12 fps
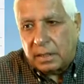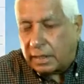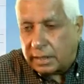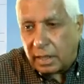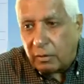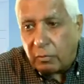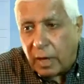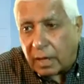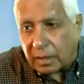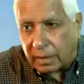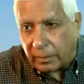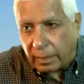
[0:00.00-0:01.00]
It can
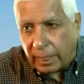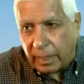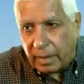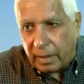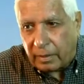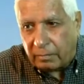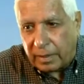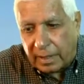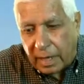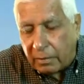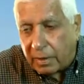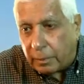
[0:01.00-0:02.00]
work. We
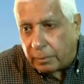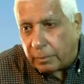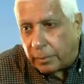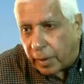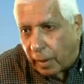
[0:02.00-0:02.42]
develop